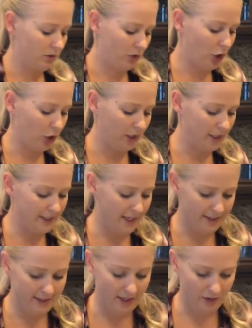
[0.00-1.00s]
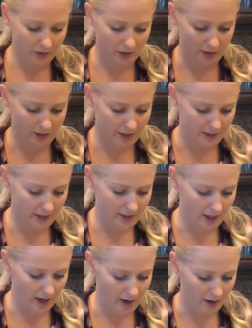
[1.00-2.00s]
curly side down so that they
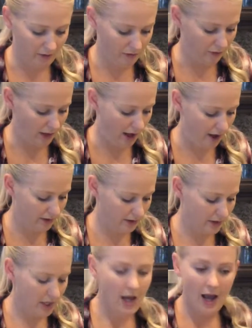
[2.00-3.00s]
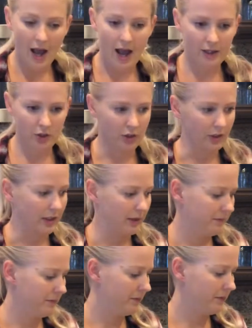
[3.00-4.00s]
stay flat. Actually,
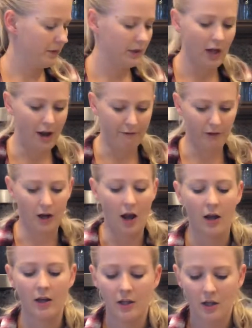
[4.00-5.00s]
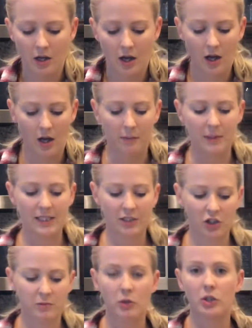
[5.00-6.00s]
I forgot. It says
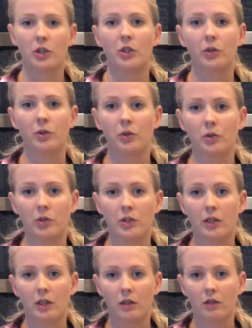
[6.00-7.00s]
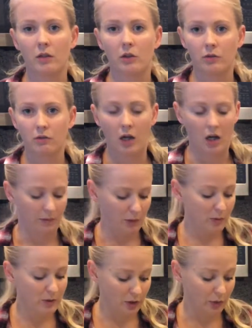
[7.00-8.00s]
you're supposed to use, you're
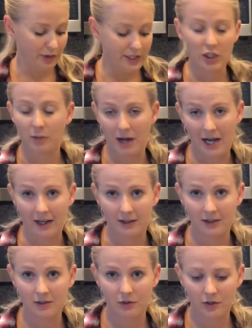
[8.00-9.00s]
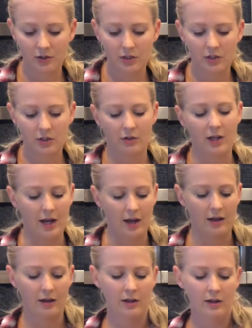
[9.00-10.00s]
supposed to grease your pans first, so
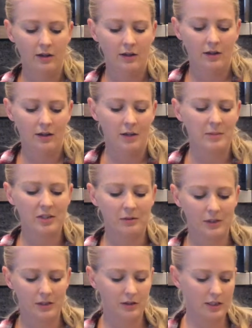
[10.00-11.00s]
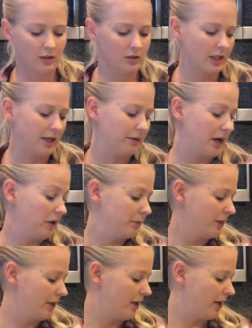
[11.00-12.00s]
that, I'm assuming so these don't slide
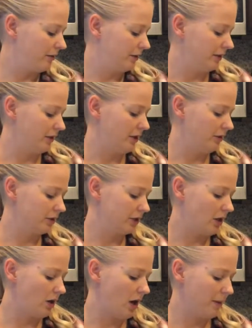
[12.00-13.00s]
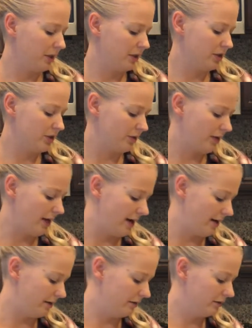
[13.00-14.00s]
around, but I don't really know. So I'm gonna do
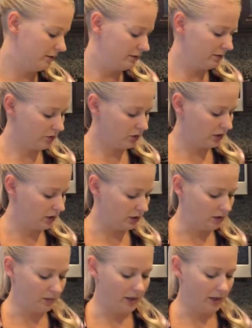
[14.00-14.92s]
that just a little